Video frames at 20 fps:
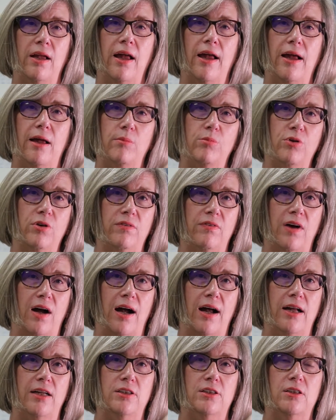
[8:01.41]
and
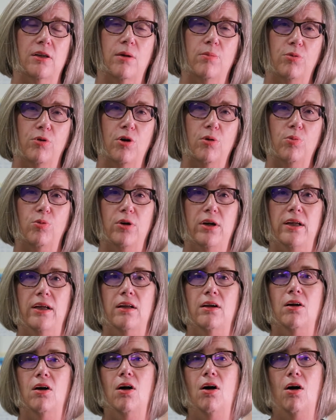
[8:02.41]
provides
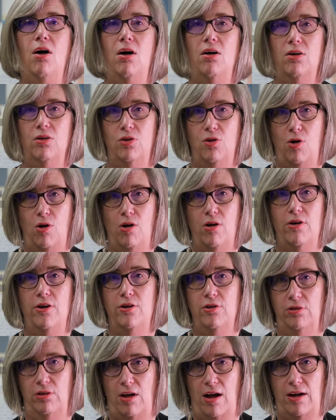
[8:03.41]
appropriate
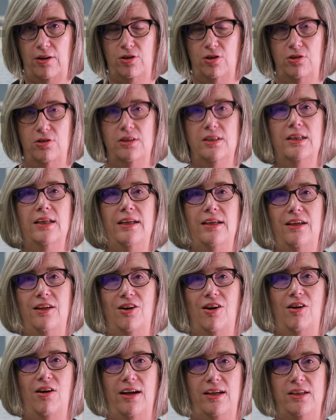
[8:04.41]
corridor lockers in
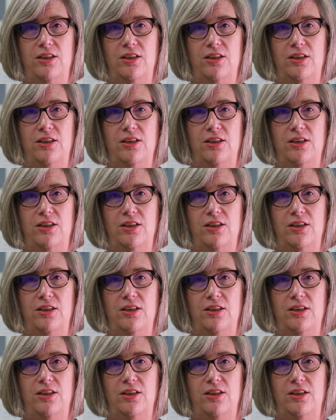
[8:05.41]
our high